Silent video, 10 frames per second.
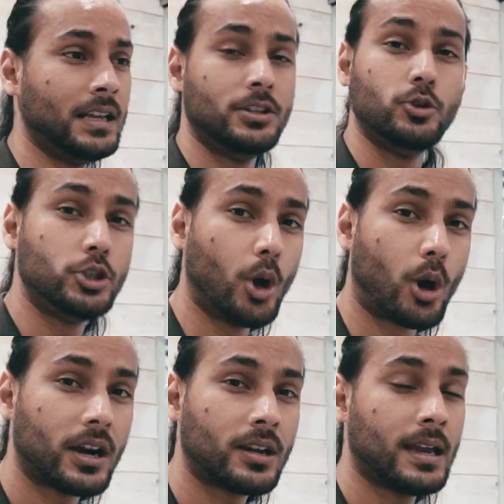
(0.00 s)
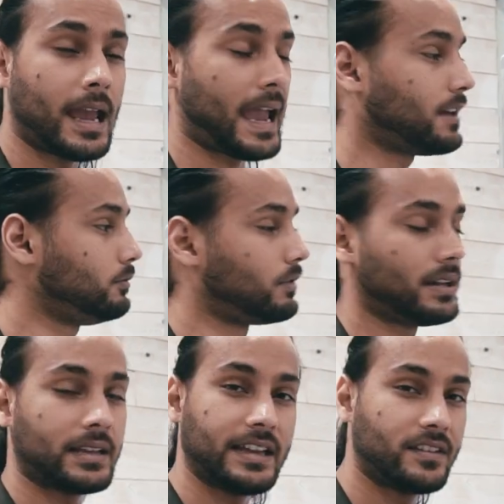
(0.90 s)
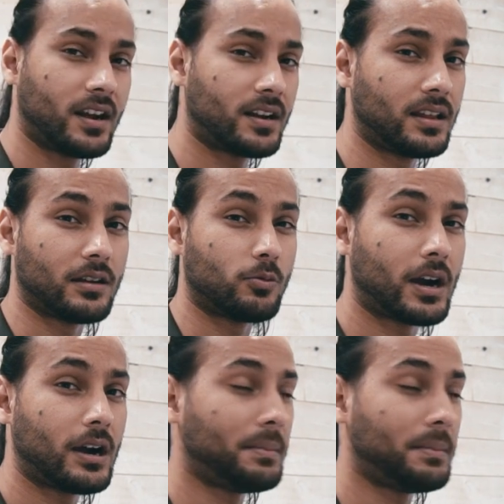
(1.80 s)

New York, and we run lanes here, there, and where.